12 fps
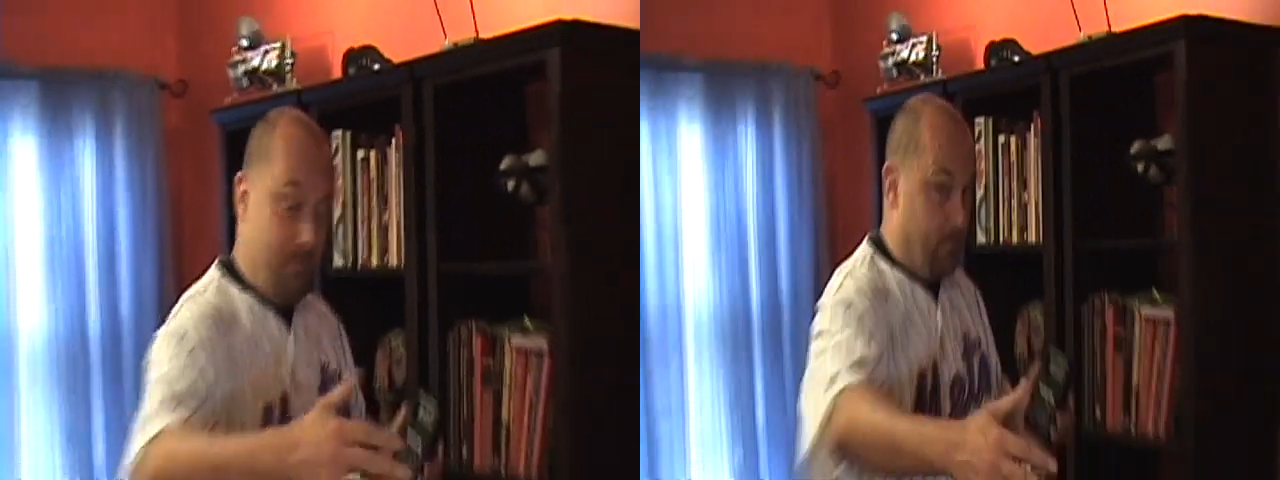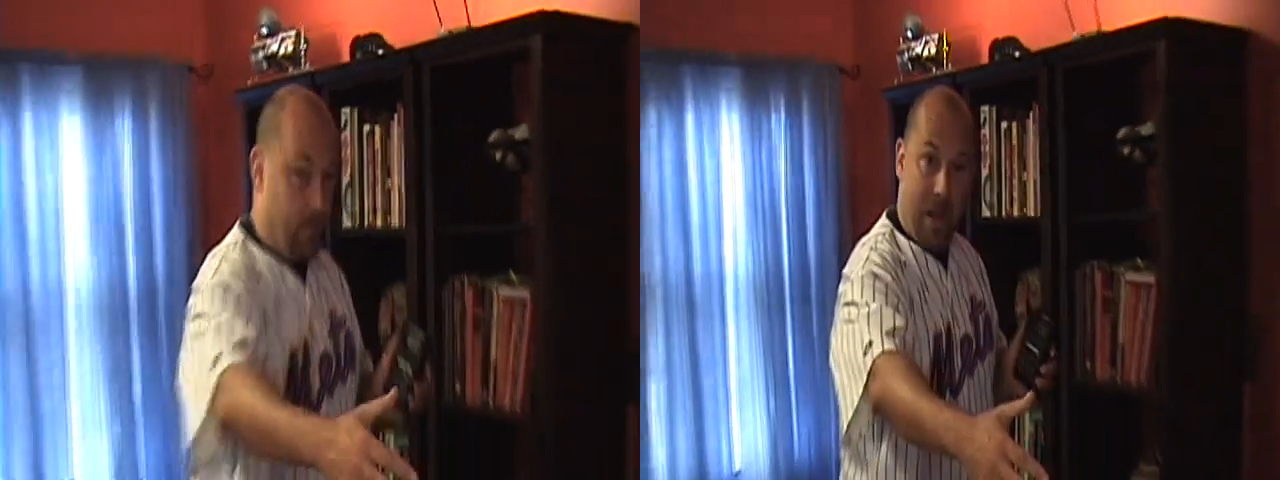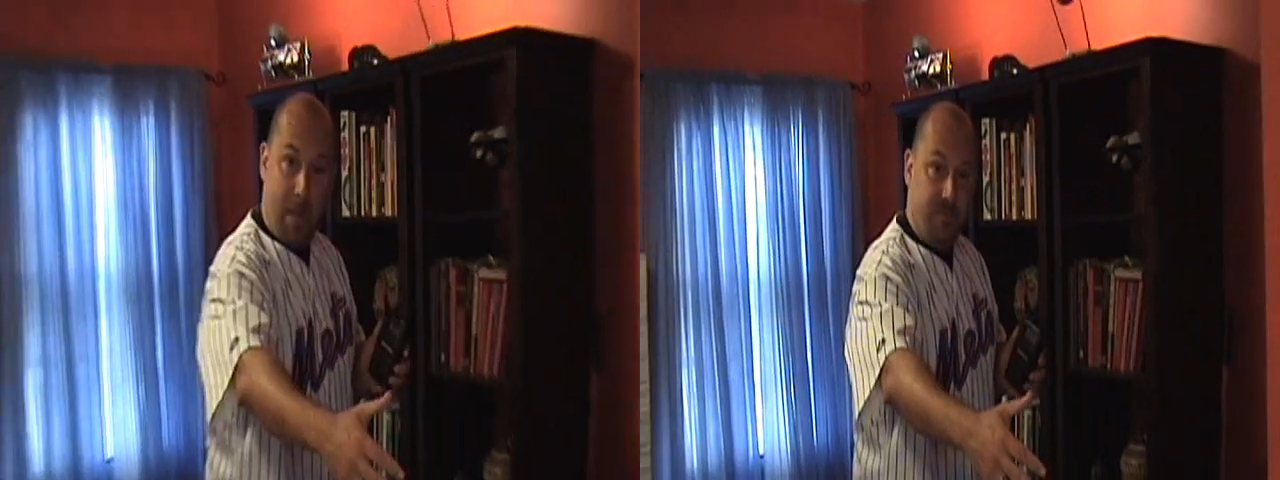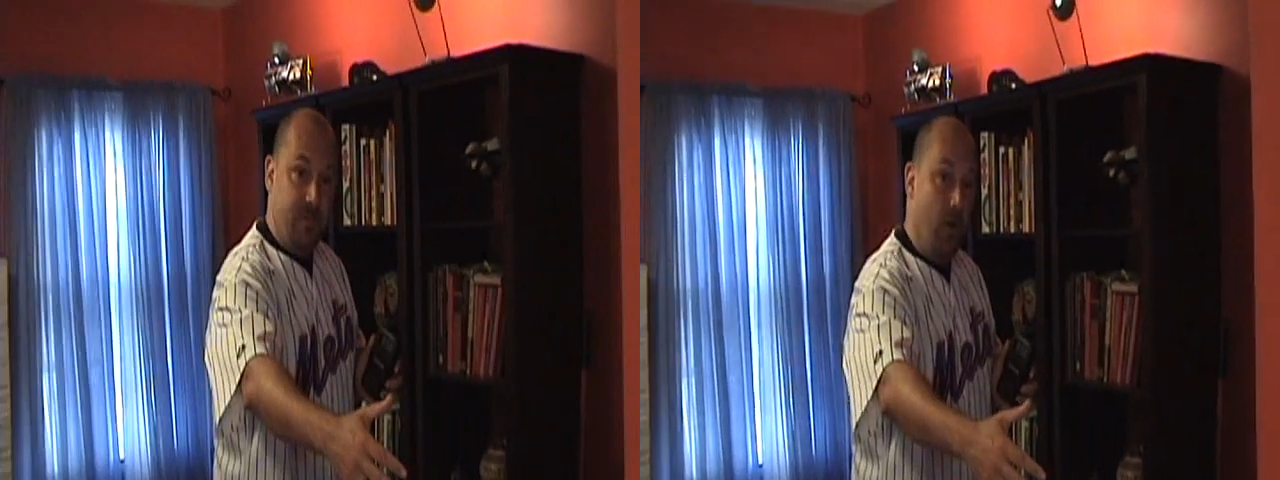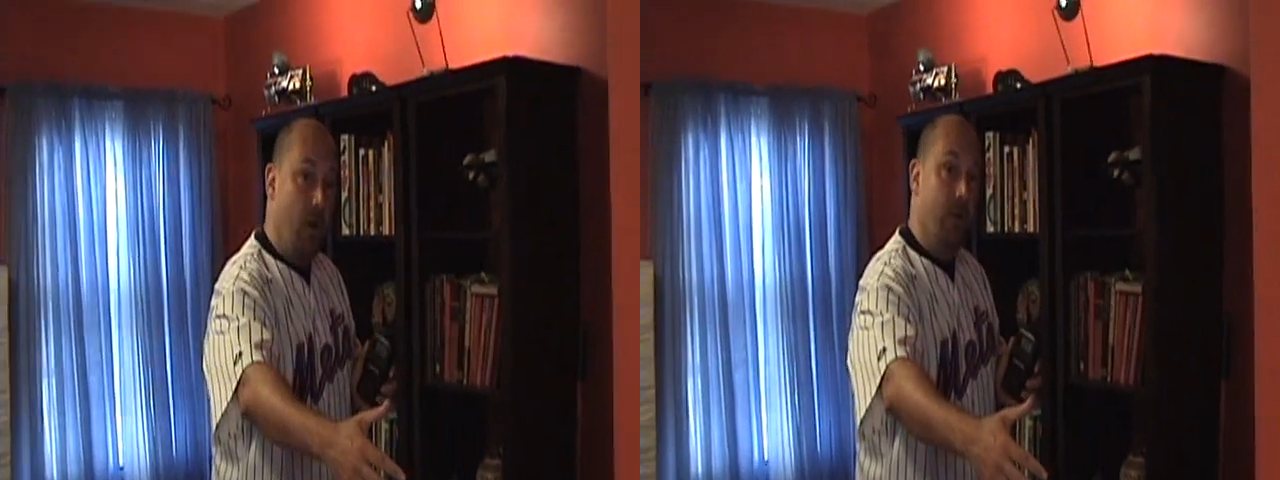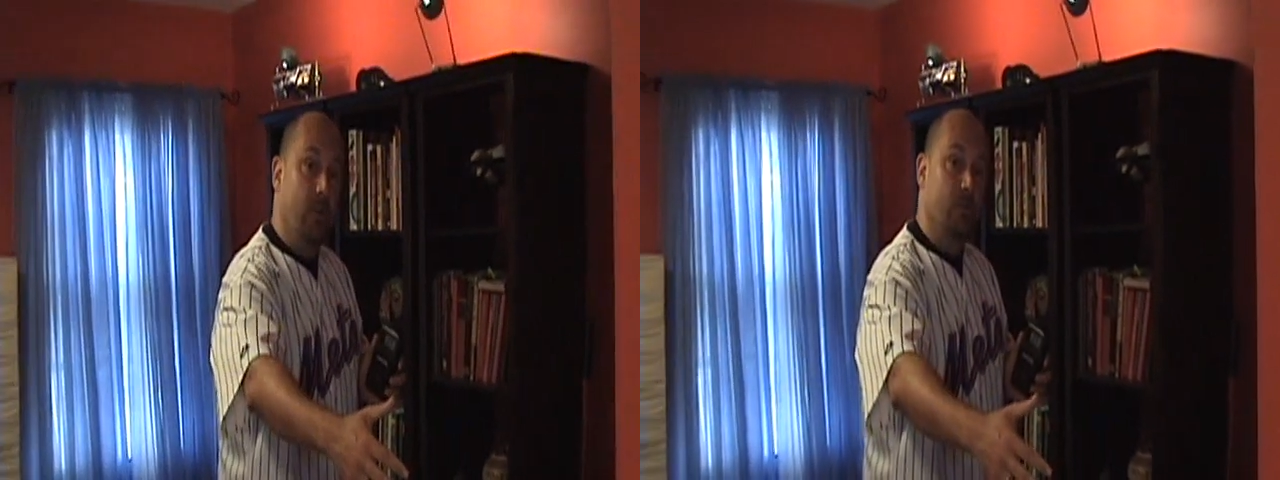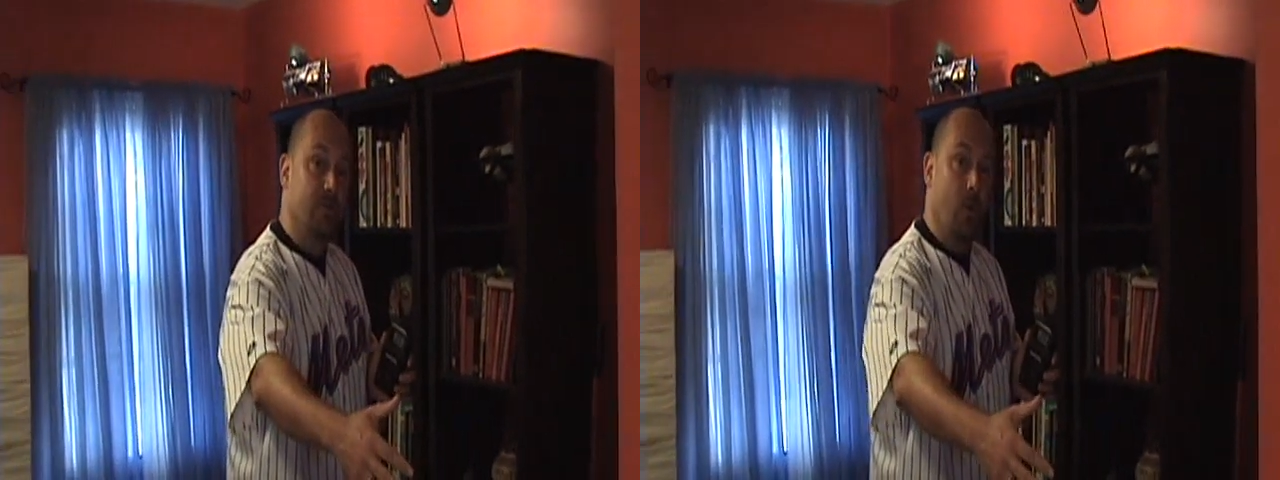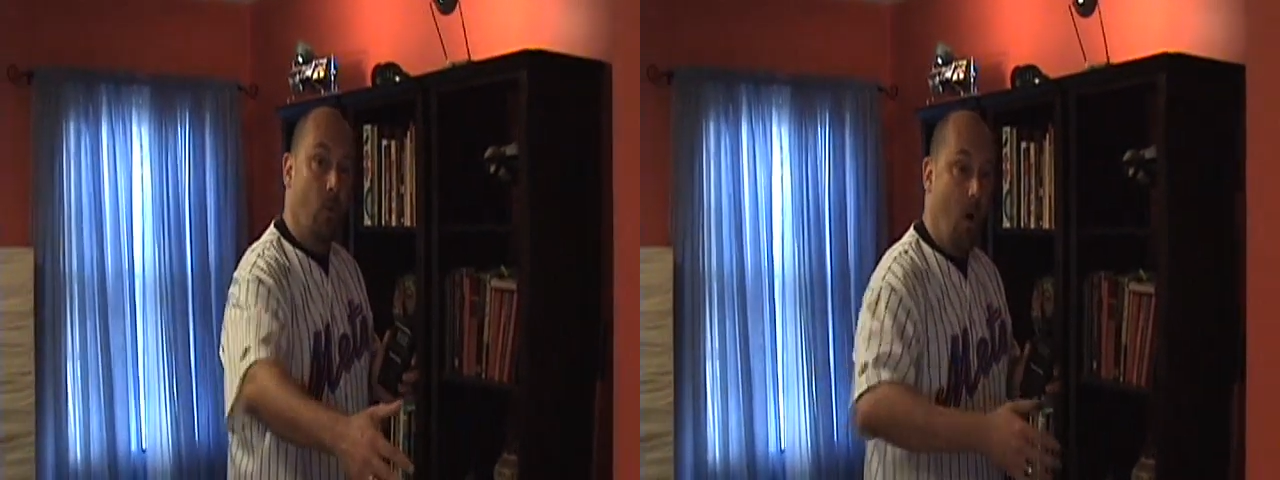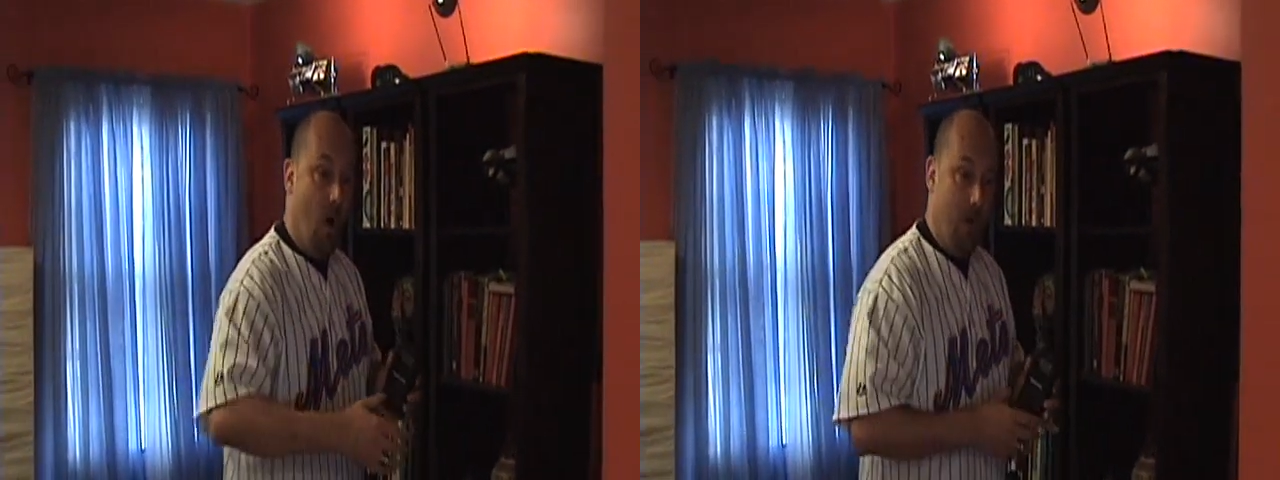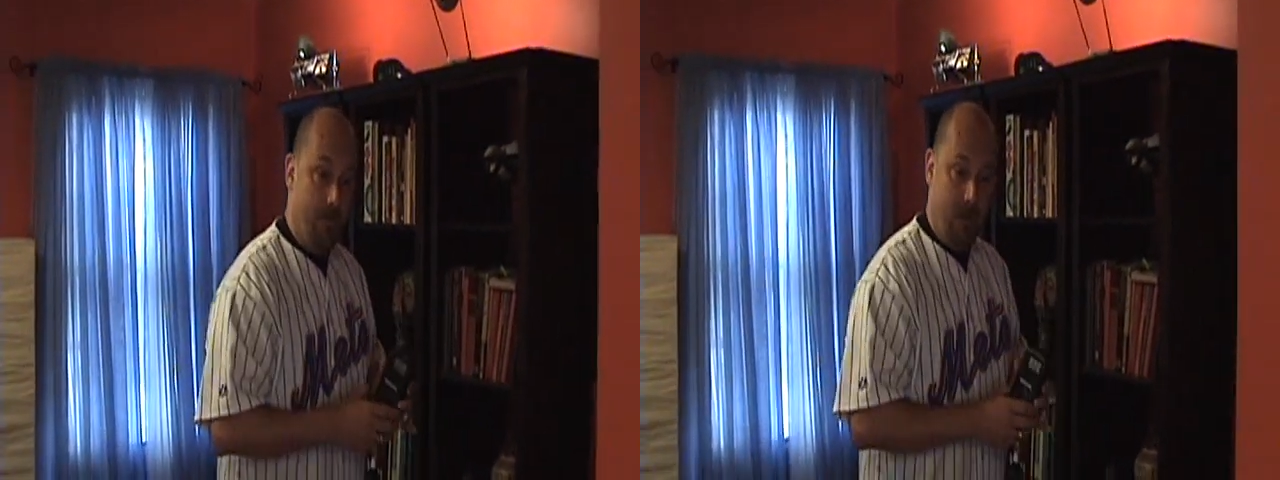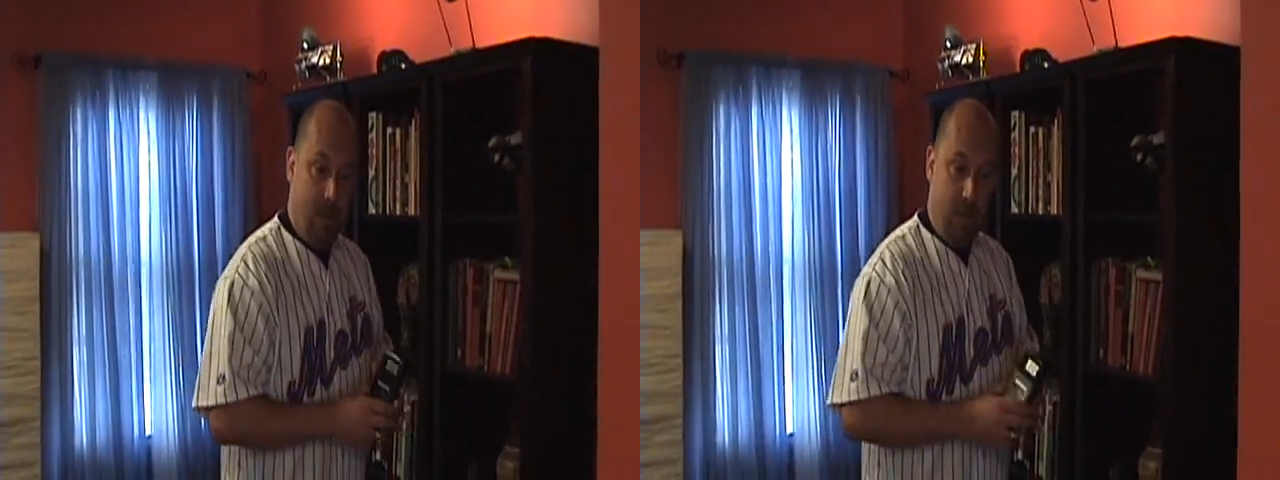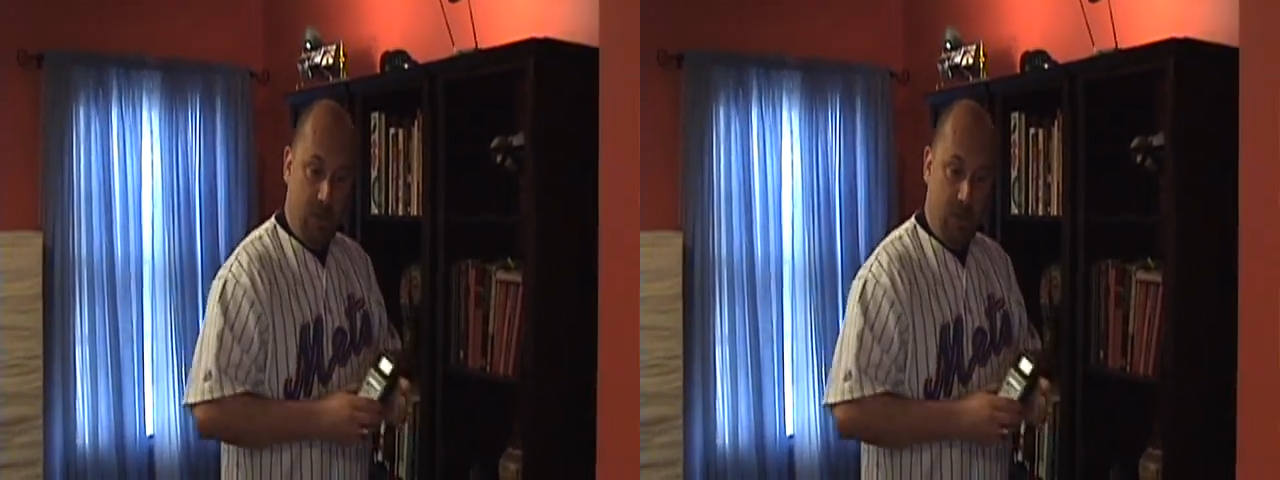perhaps the audios go off,